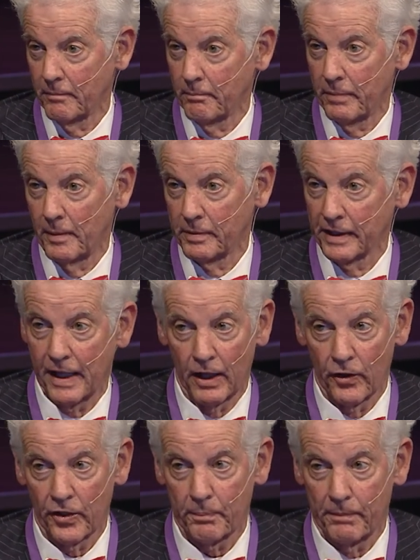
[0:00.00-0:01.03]
public
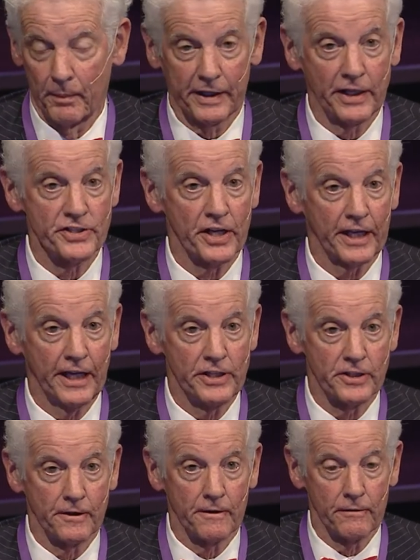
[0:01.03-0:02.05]
health, public
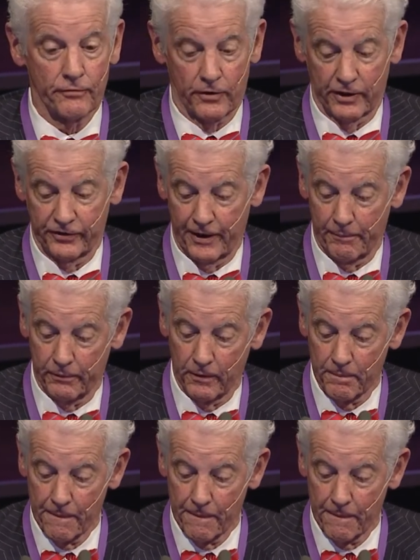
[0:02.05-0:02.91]
education, for example.